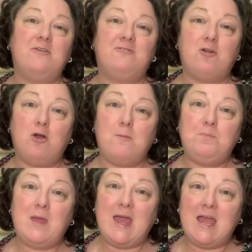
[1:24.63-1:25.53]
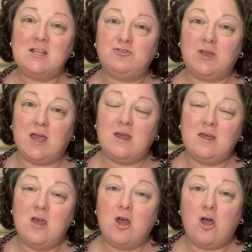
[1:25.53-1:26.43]
from Andrea
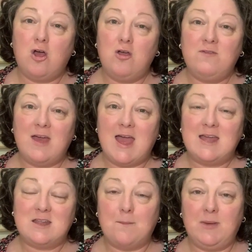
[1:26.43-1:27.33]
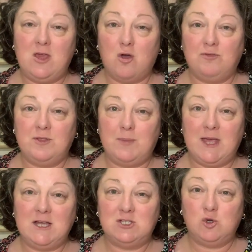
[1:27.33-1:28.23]
over at Beyond the
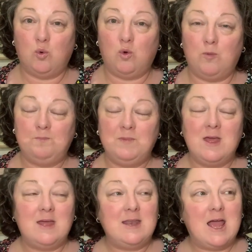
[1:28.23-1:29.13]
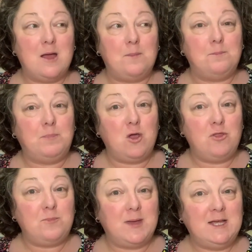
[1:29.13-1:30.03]
Pink Door. Now,
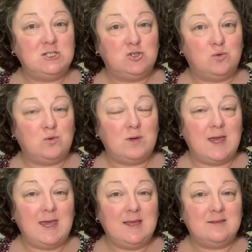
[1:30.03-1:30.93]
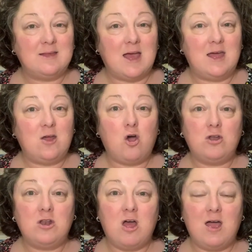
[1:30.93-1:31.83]
Beyond the Pink Door is an
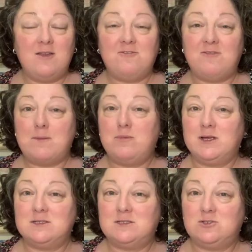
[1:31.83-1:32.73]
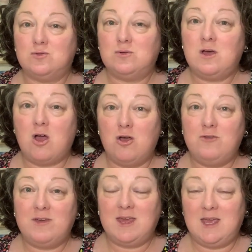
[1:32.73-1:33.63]
online fabric store
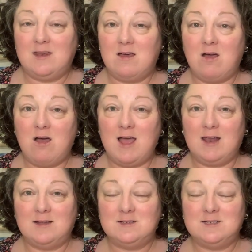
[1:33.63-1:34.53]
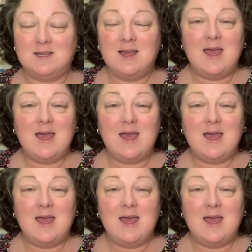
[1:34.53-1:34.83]
over in Ireland.